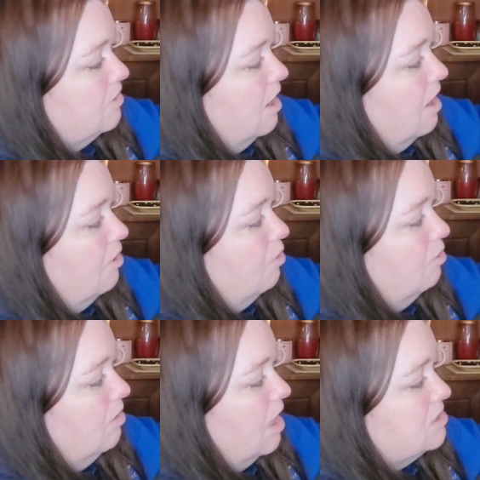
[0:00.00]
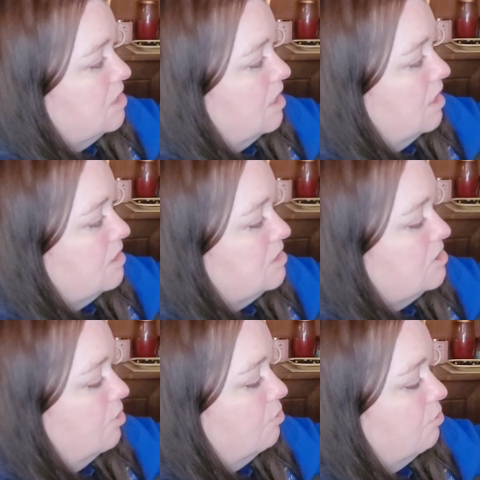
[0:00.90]
not a whole lot done. I did
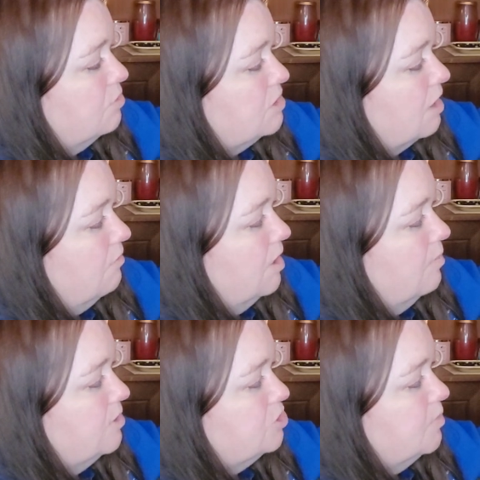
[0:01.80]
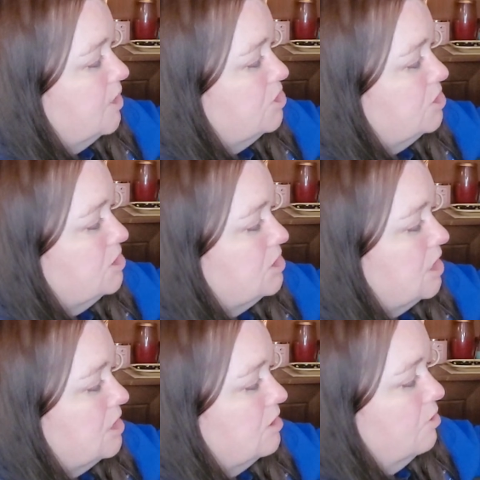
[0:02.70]
go through and decorate a bunch of pages, and I
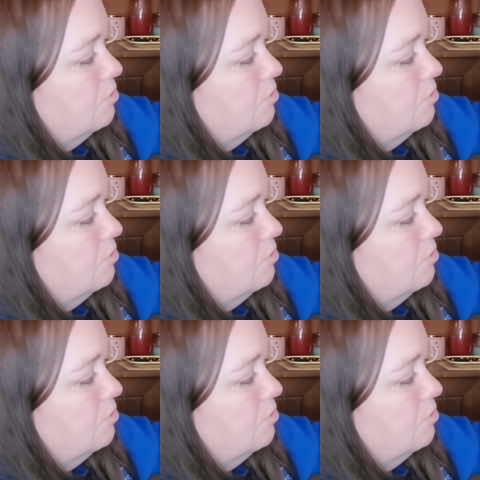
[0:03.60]
did go